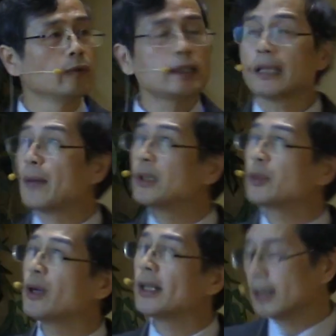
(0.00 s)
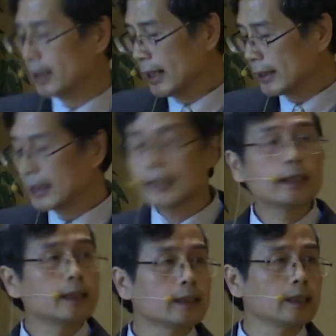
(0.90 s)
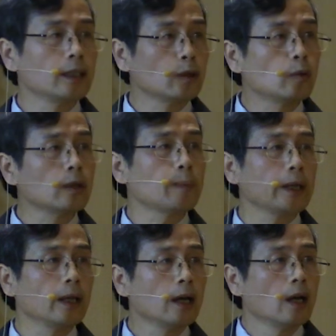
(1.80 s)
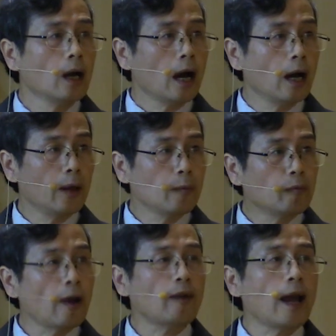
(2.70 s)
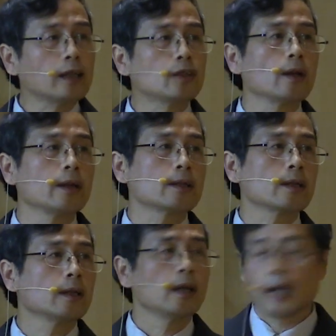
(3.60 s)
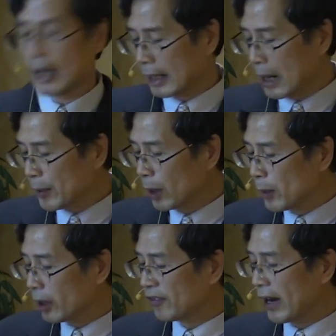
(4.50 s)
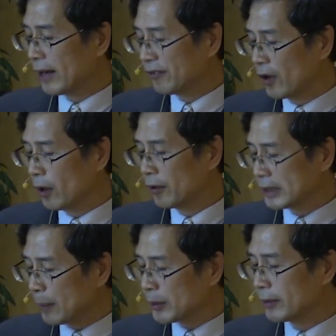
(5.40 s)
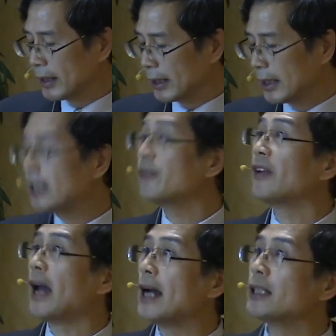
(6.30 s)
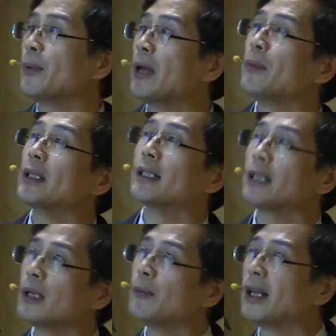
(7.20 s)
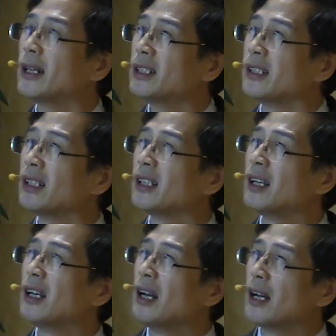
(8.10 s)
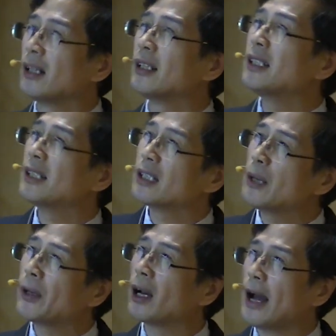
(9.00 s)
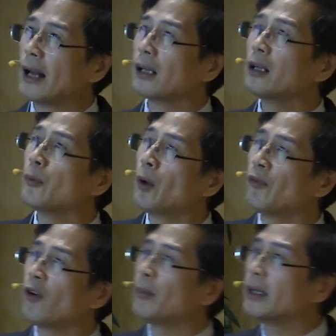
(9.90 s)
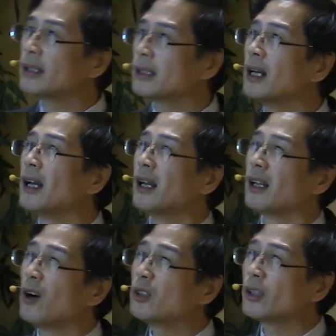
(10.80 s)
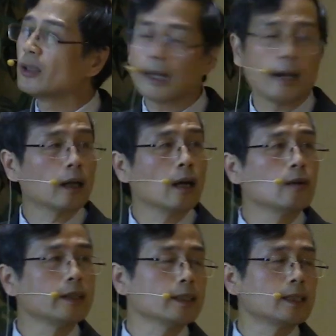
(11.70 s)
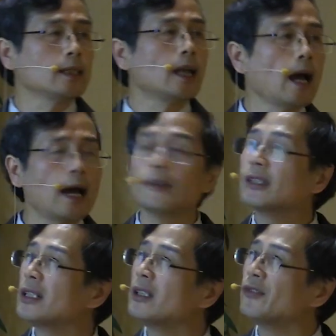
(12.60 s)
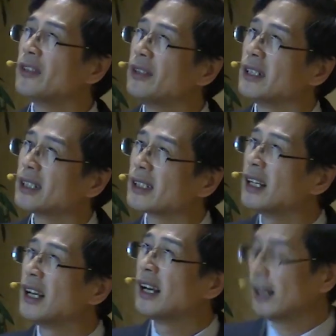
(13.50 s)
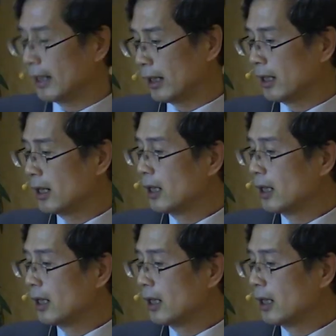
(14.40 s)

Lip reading: which demonstrate DDTC could be a very excellent chemical modifier for subsequent ETV-ICP-MS determination. And this is a typical analytical performance, and also the coexistent ions interference, and